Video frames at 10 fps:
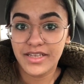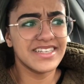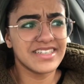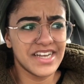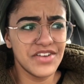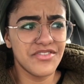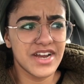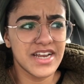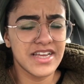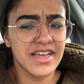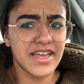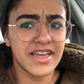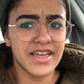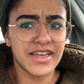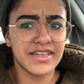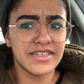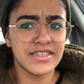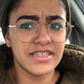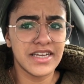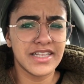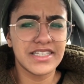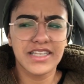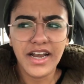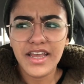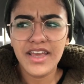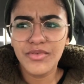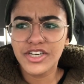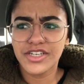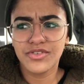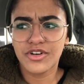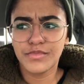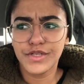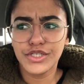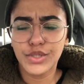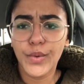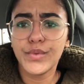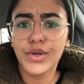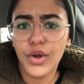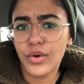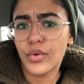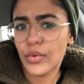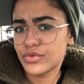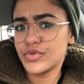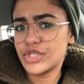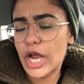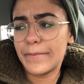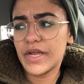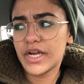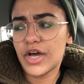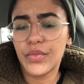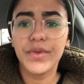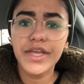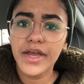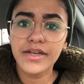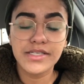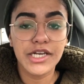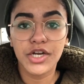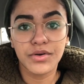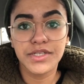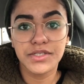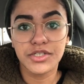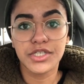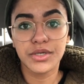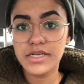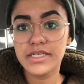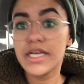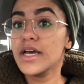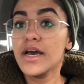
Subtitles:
It's kind of rainy and it's a Sunday, which I normally don't go grocery shopping on the weekend because I know it's usually crazy,